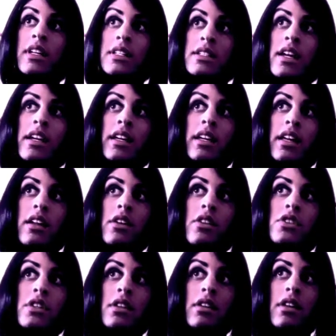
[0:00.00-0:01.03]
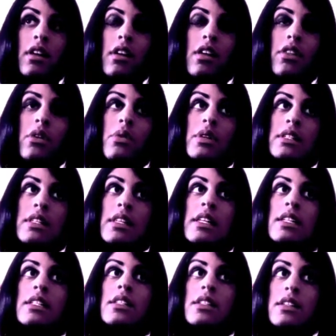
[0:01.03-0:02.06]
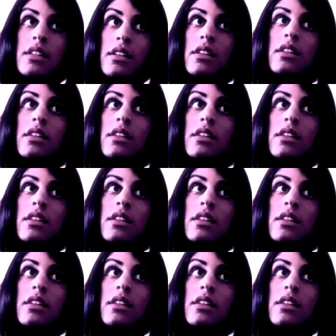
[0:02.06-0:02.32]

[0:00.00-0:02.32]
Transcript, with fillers: psychic energy. There is this